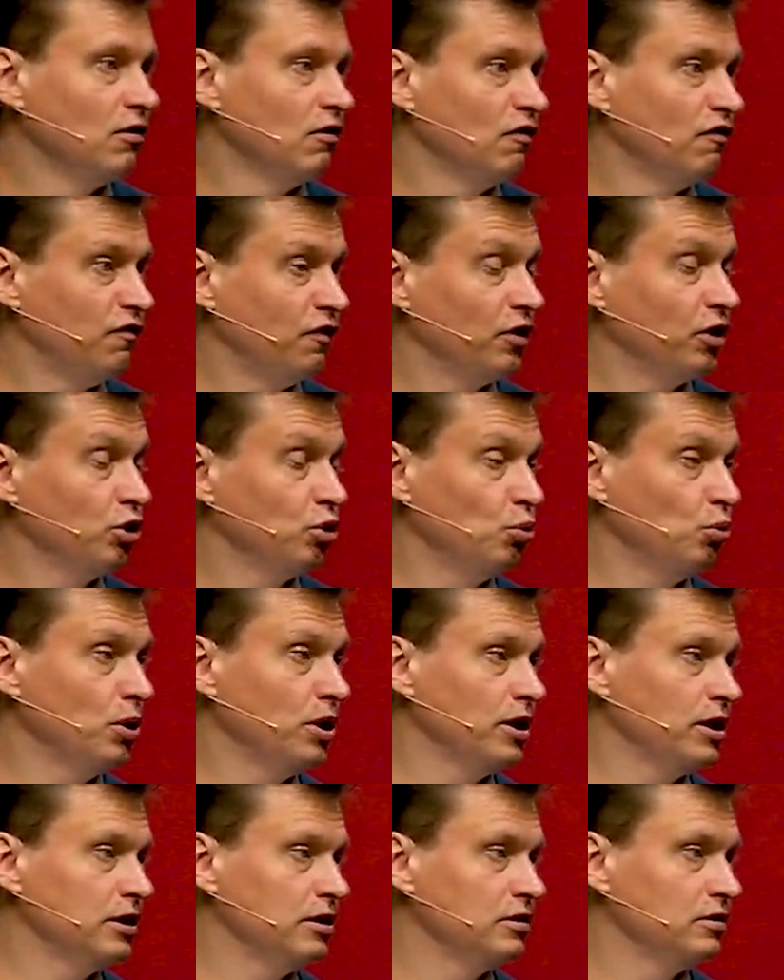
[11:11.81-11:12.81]
far
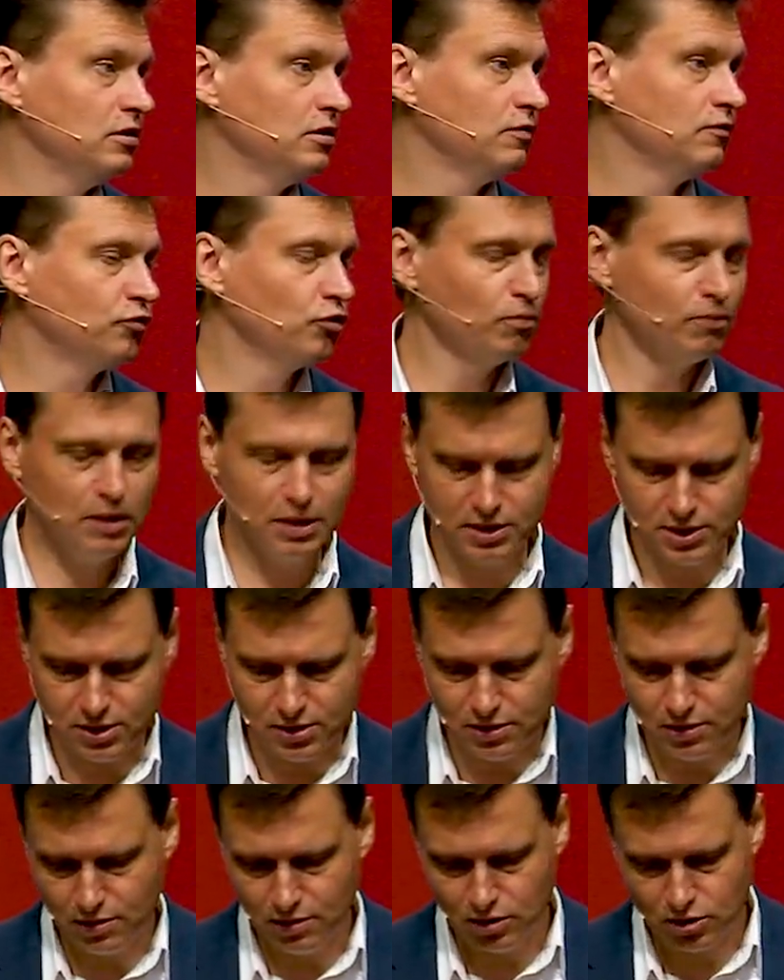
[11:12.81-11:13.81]
away from us
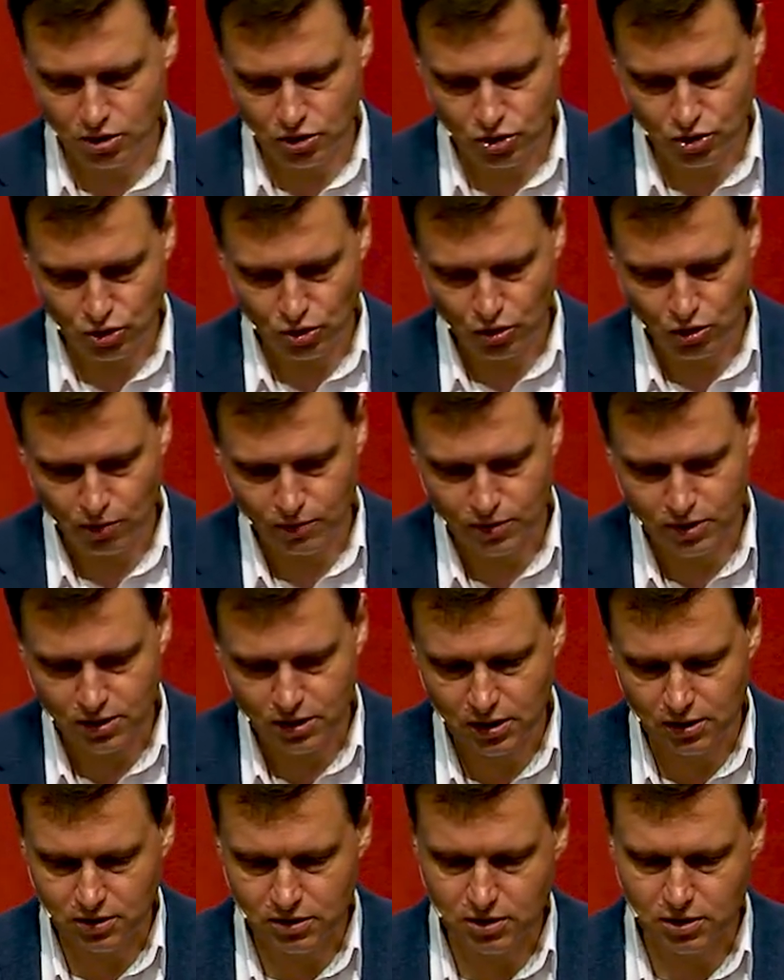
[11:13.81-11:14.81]
in these
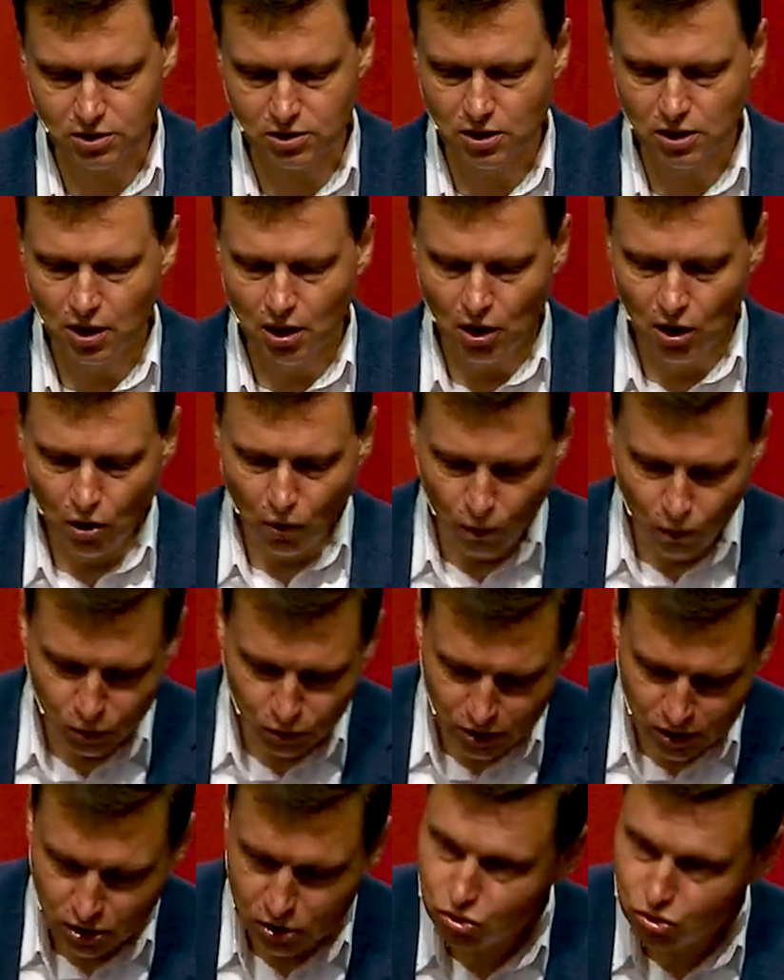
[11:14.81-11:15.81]
circumstances? Would